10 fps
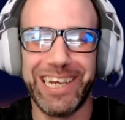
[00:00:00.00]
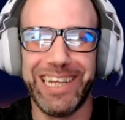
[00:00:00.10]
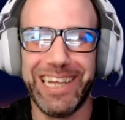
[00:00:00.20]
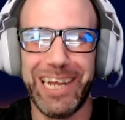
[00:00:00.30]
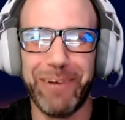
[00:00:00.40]

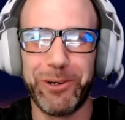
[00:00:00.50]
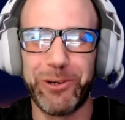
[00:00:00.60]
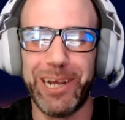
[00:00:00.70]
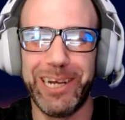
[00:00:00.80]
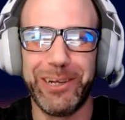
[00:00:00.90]
and then they were
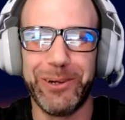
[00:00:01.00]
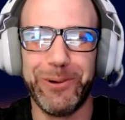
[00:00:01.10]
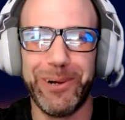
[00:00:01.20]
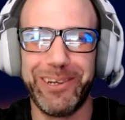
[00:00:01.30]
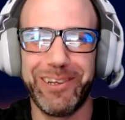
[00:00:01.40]
trying to
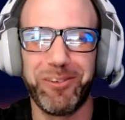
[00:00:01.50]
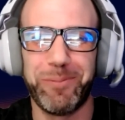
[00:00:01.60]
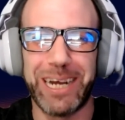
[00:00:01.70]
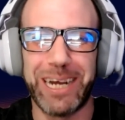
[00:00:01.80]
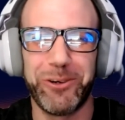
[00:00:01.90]
go onto
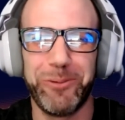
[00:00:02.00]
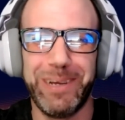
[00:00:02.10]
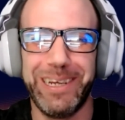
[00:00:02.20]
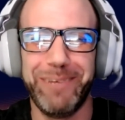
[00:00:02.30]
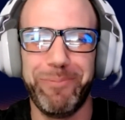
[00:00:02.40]
Spectrum
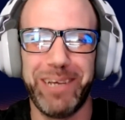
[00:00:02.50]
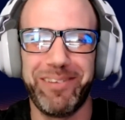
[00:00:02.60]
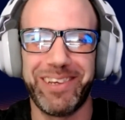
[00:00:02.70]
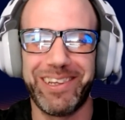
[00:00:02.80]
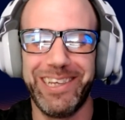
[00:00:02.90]
and
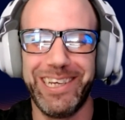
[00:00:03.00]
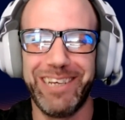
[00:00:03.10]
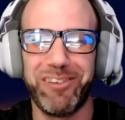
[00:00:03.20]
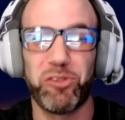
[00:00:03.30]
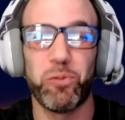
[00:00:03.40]

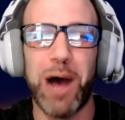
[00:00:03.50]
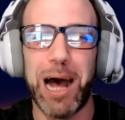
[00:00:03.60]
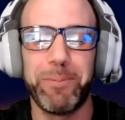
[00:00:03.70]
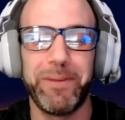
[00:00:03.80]
basically swap,